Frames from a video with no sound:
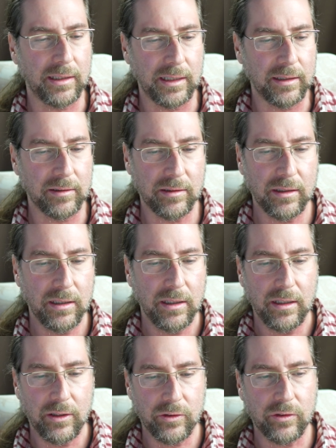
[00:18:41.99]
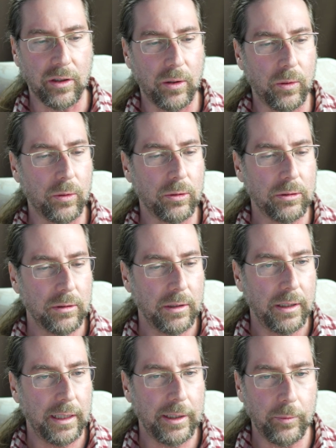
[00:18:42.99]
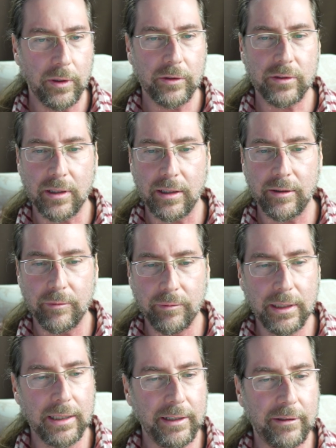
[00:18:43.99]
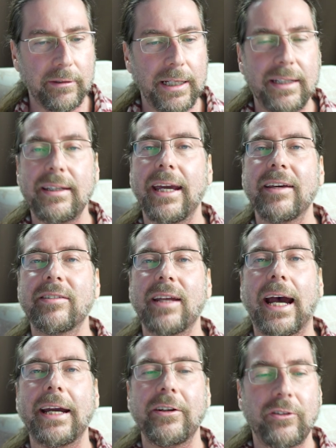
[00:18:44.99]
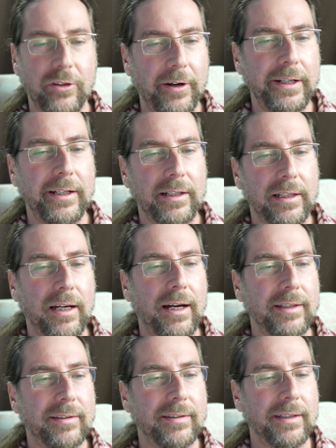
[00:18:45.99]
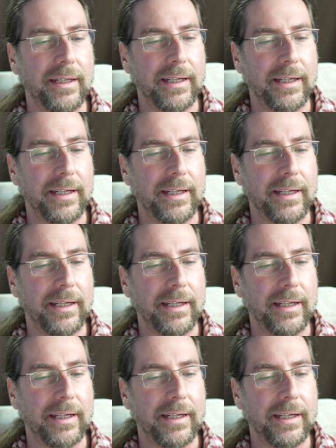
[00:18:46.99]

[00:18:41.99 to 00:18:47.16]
And so it was a really great test. I enjoyed it a lot.